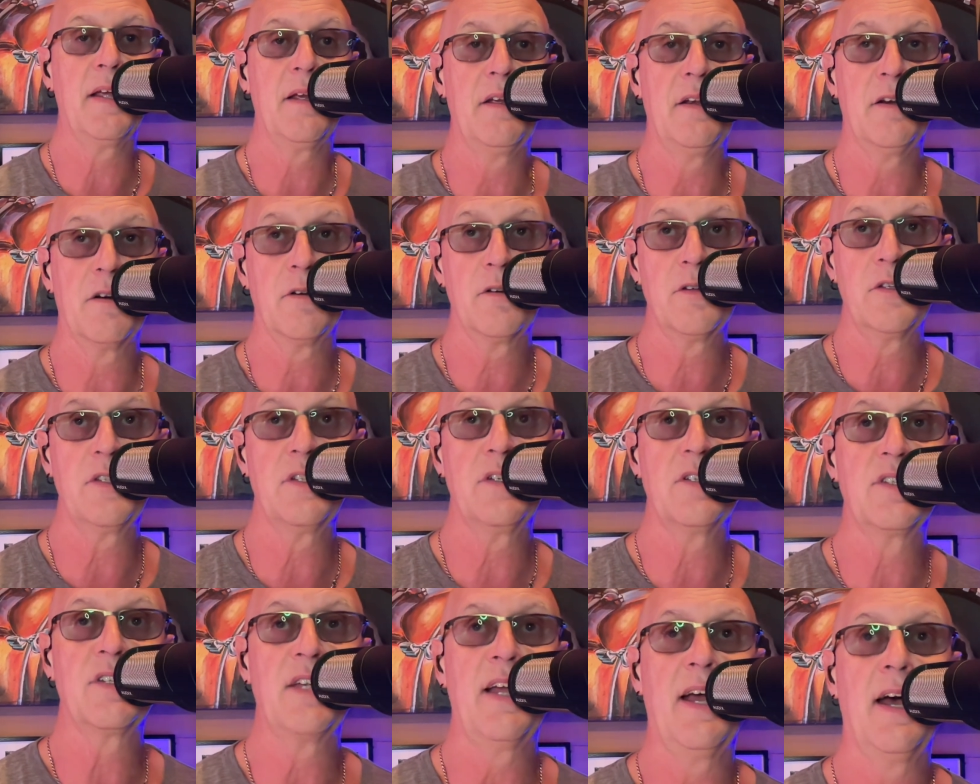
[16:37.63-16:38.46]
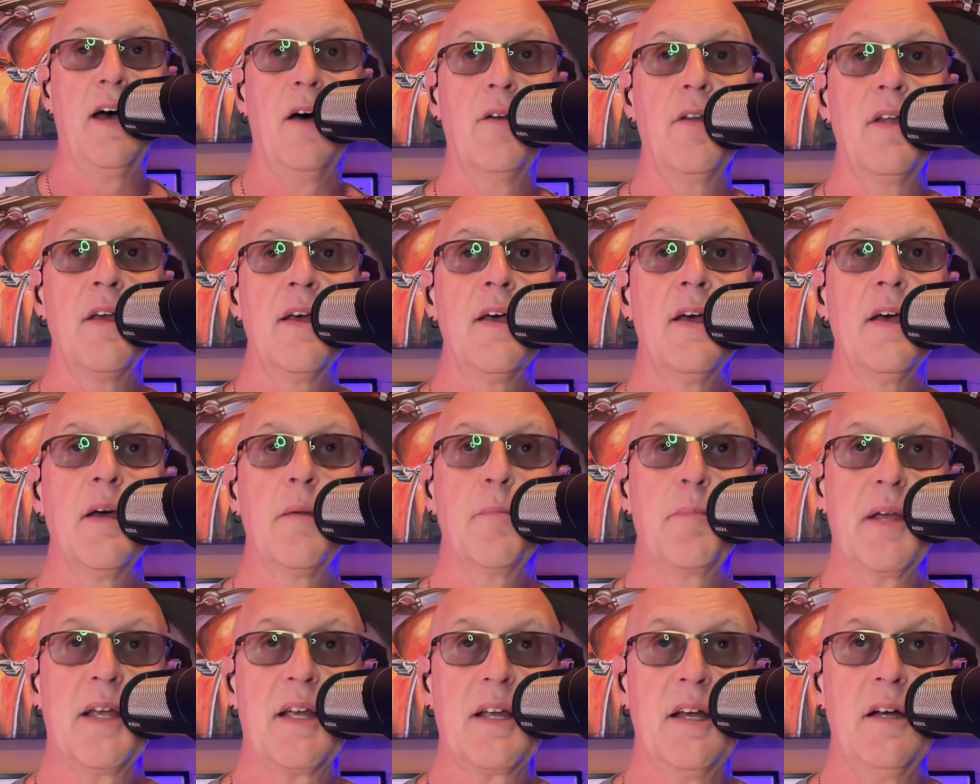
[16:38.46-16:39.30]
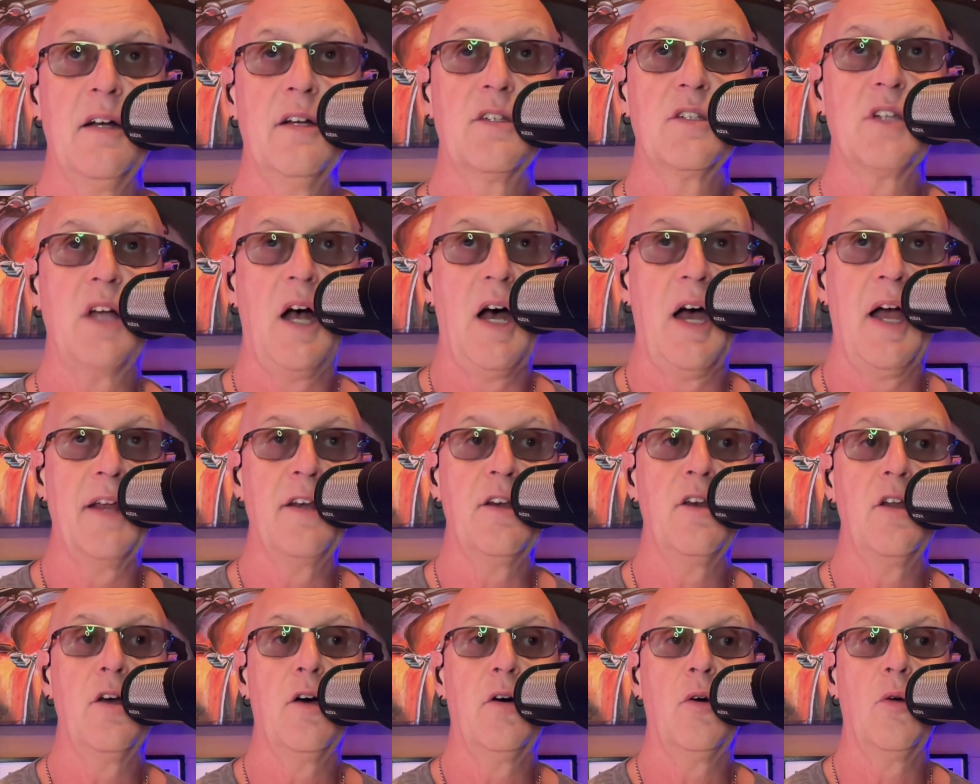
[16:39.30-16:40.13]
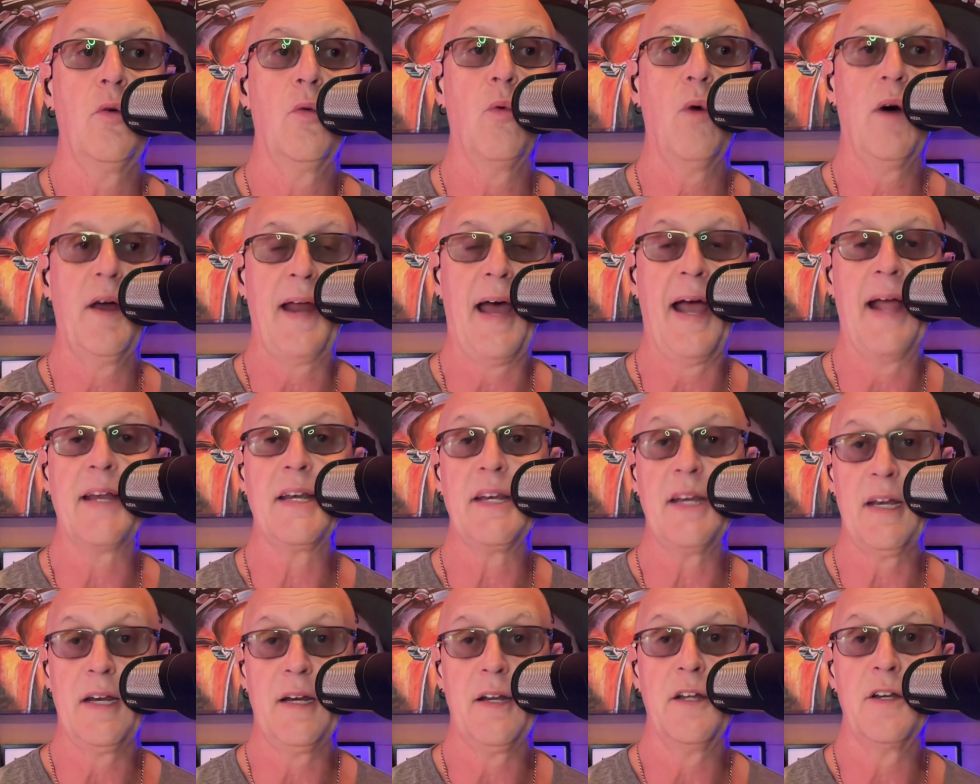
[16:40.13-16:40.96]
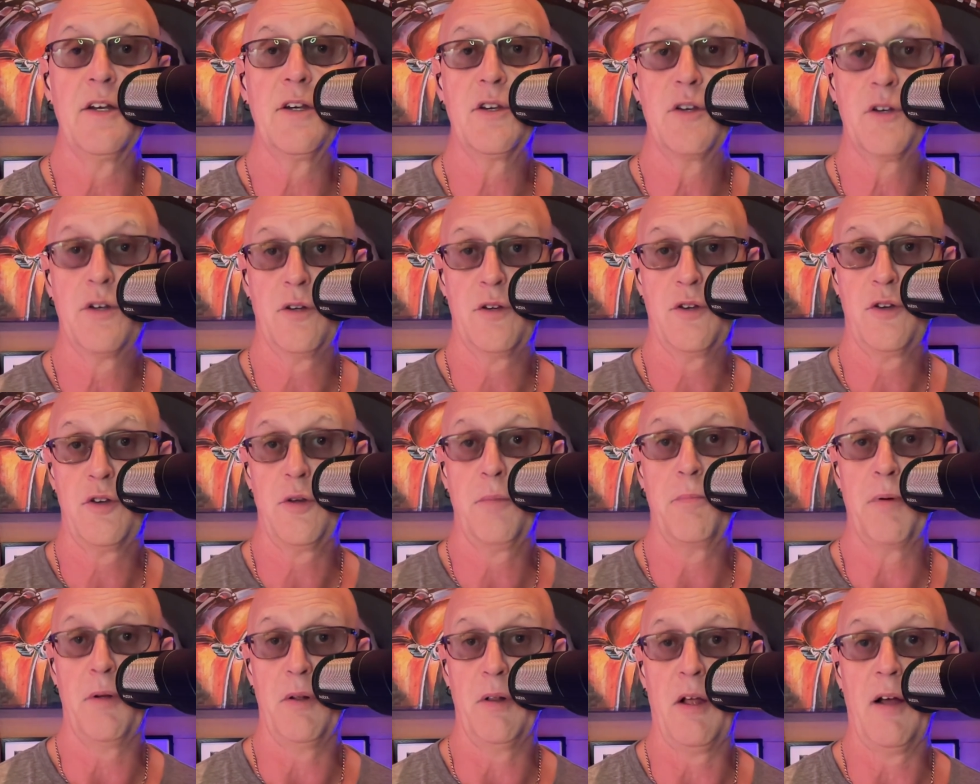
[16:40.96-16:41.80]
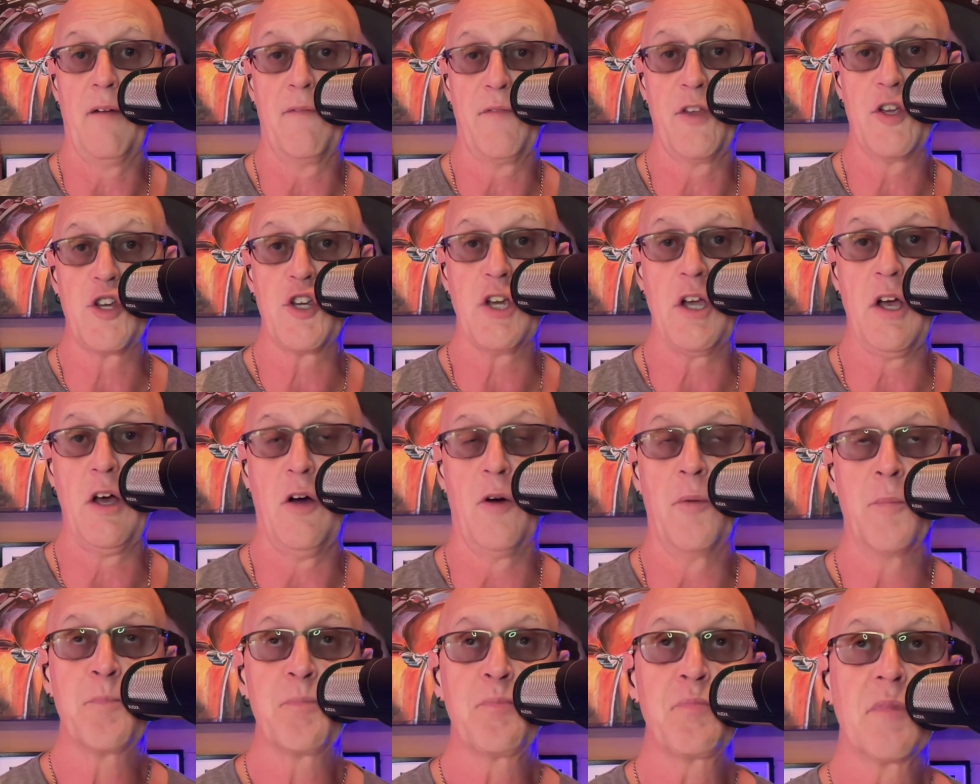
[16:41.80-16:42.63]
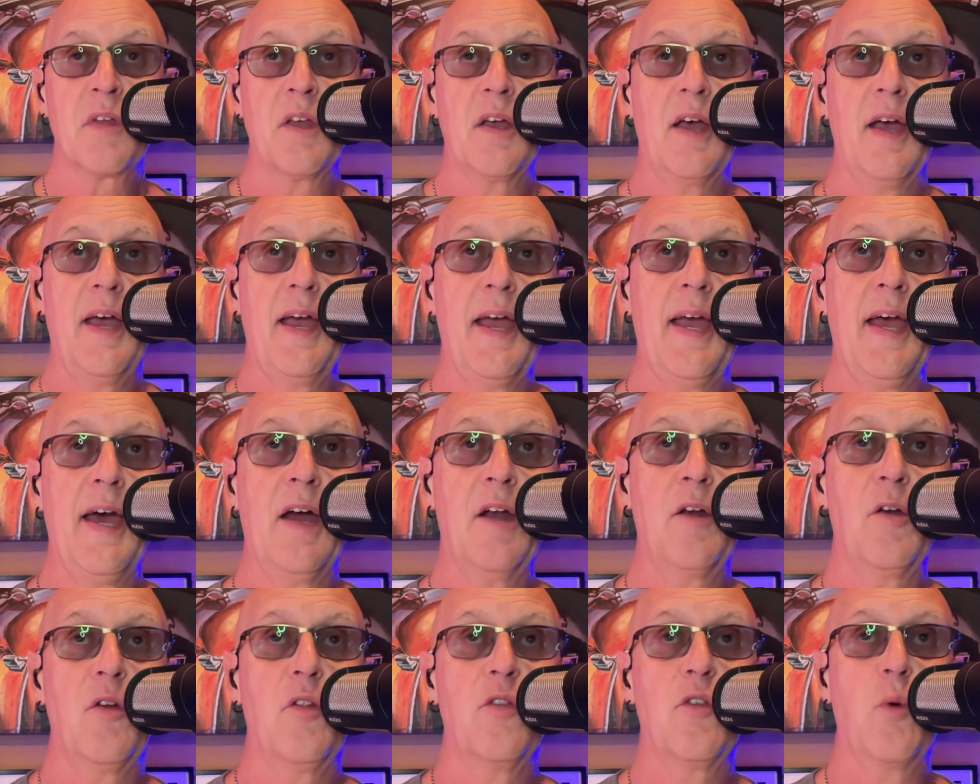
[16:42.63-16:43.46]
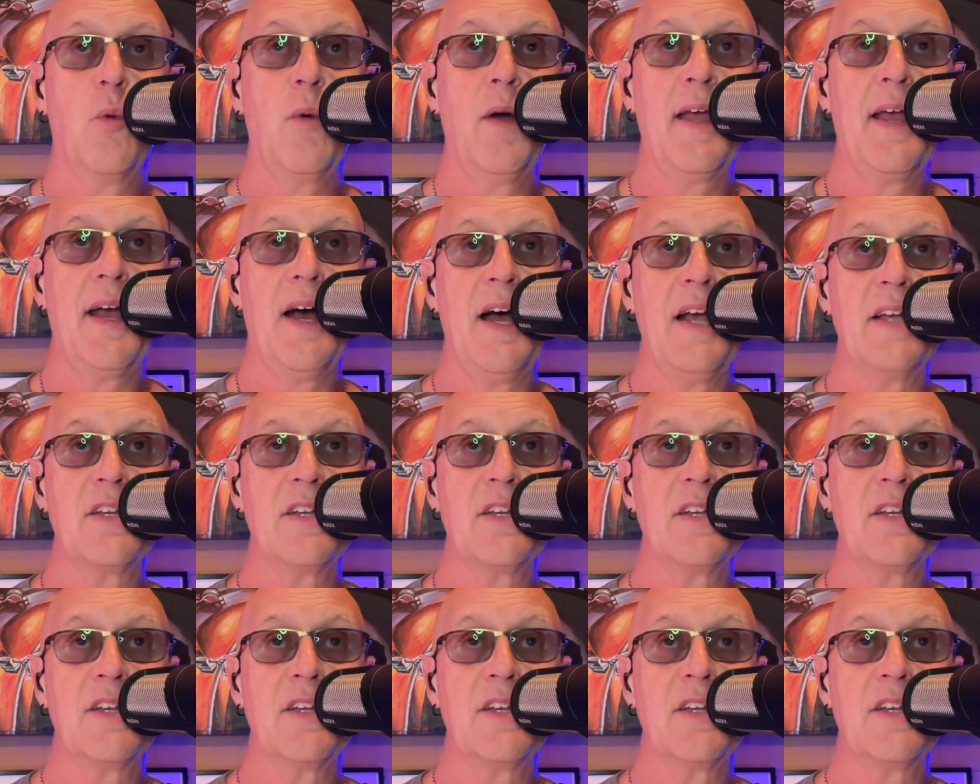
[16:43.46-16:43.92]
ears to sound, because I know what I needed to pull off the show. And the way I